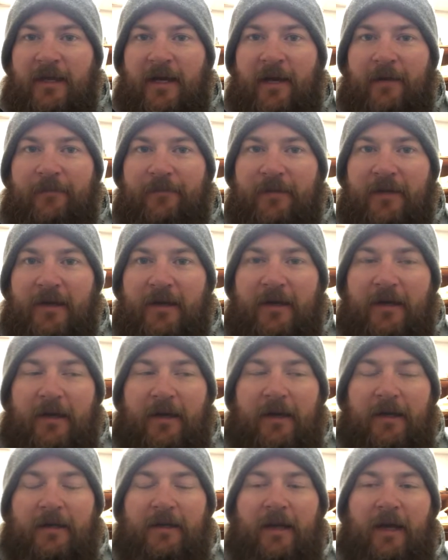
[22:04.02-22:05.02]
not
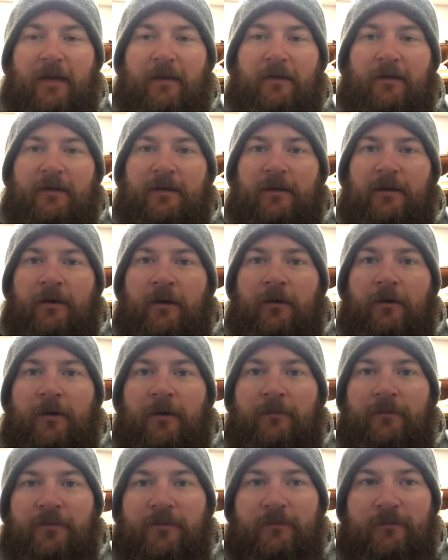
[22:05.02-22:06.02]
looking to
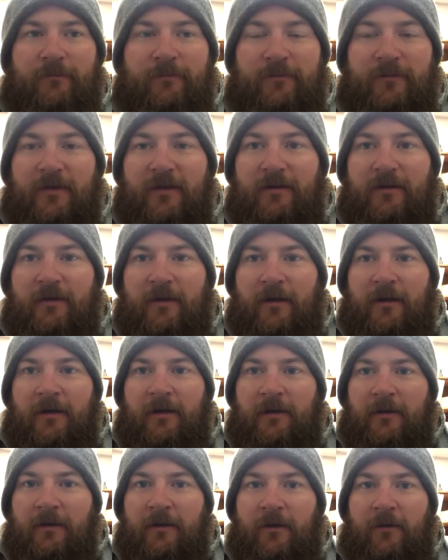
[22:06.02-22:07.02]

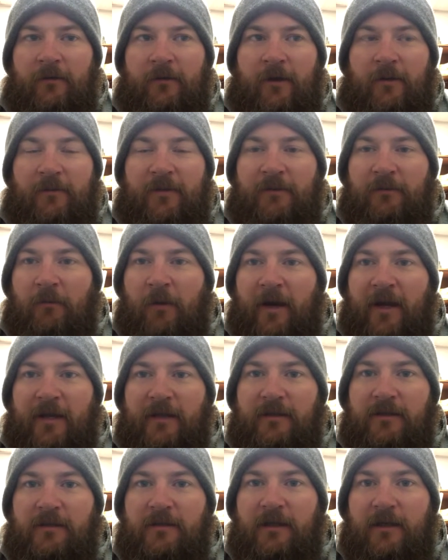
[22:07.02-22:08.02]
go up in
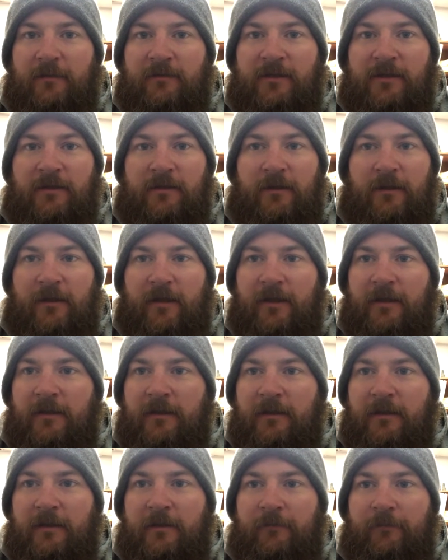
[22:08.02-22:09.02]
weights. I'm just looking
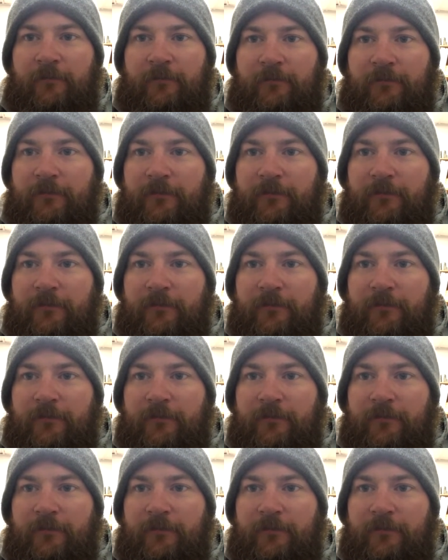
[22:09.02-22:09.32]
to,